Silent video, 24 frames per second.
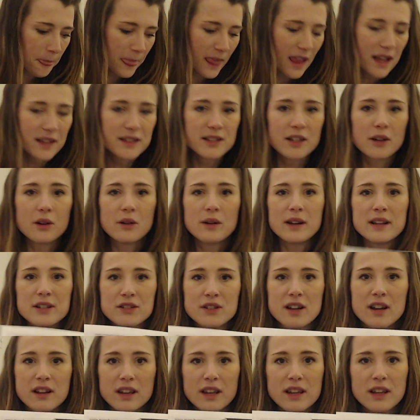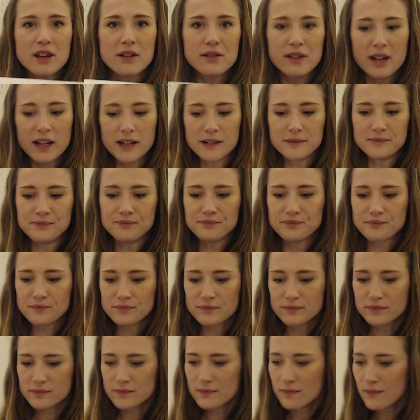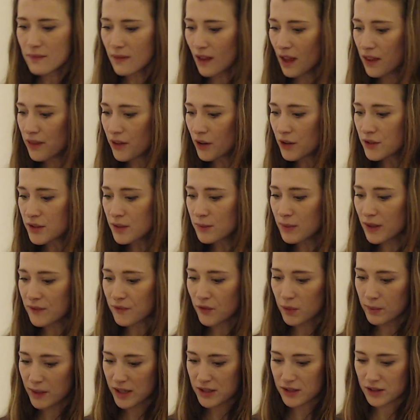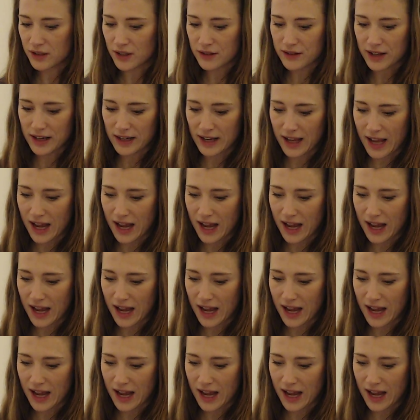So Ashtanga Yoga, there's some information on that.